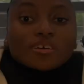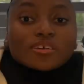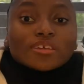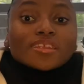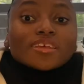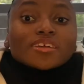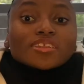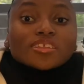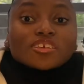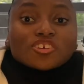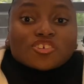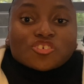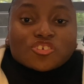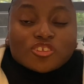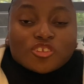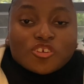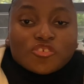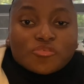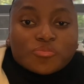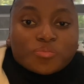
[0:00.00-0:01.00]
In
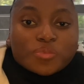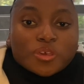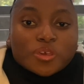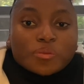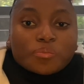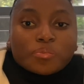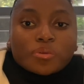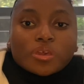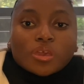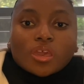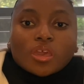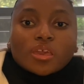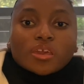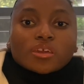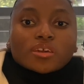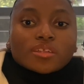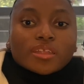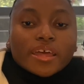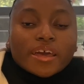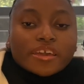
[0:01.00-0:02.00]
addition of me
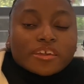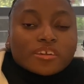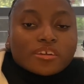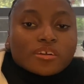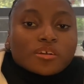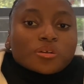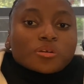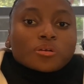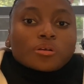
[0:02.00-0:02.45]
being like